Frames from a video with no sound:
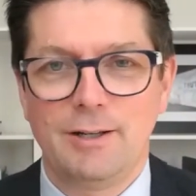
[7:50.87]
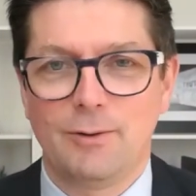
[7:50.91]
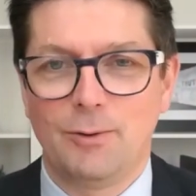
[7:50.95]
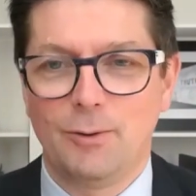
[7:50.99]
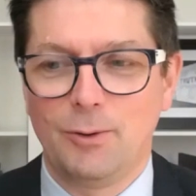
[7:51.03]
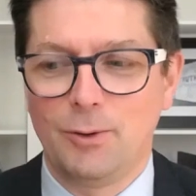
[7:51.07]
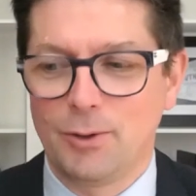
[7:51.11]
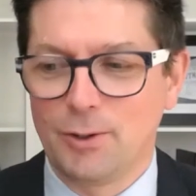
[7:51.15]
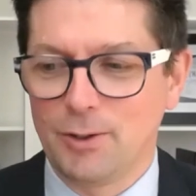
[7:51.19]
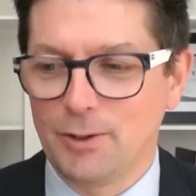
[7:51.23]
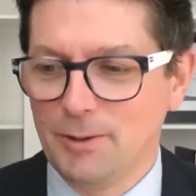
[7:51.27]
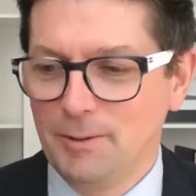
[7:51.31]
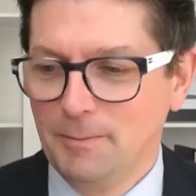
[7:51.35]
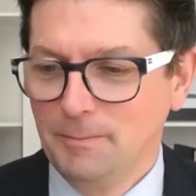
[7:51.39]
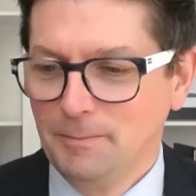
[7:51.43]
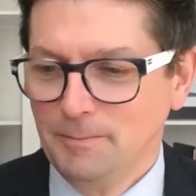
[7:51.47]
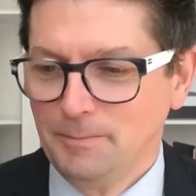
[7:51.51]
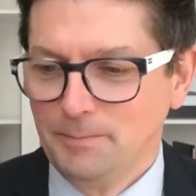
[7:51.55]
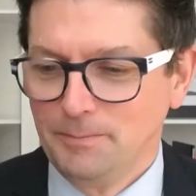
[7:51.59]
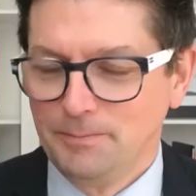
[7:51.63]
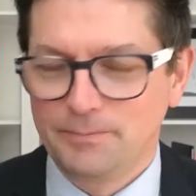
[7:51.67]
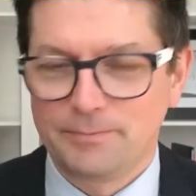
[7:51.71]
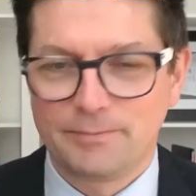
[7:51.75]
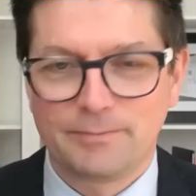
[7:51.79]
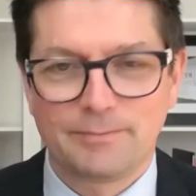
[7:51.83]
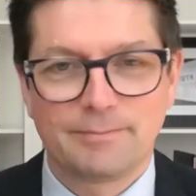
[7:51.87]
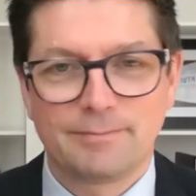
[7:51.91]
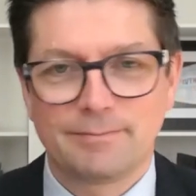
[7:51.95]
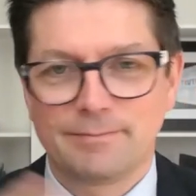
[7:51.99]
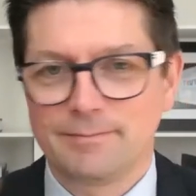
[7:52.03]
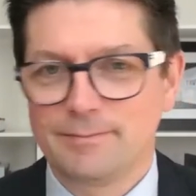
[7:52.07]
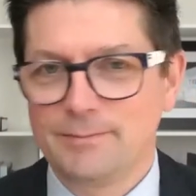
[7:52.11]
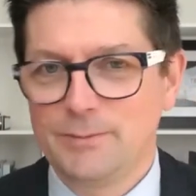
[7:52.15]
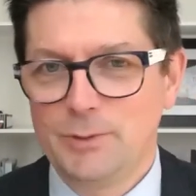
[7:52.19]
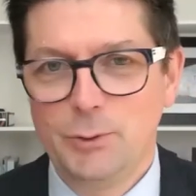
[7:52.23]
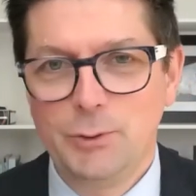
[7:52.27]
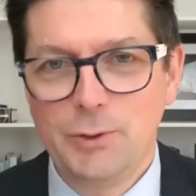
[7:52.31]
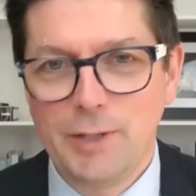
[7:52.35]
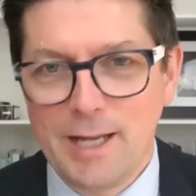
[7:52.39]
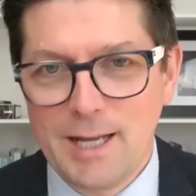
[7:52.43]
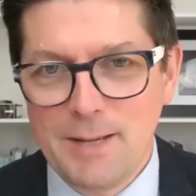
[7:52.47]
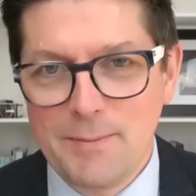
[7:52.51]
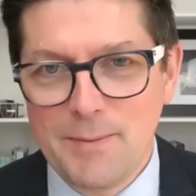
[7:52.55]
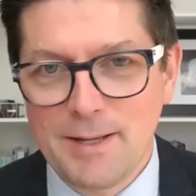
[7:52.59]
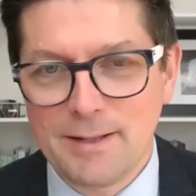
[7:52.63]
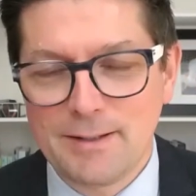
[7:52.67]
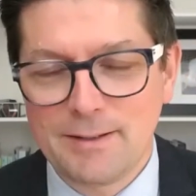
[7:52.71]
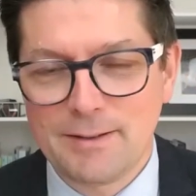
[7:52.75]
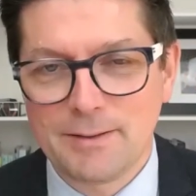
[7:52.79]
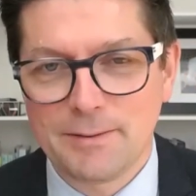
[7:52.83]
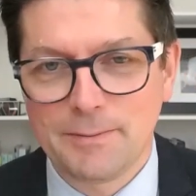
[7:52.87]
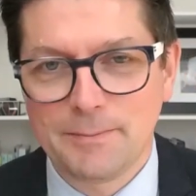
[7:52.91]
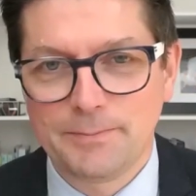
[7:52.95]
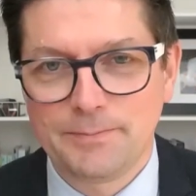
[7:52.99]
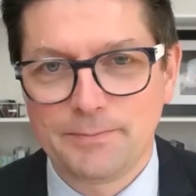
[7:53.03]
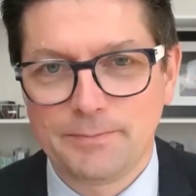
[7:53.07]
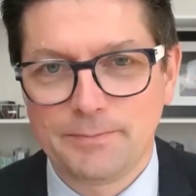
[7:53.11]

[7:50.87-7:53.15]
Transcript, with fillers: or you name it,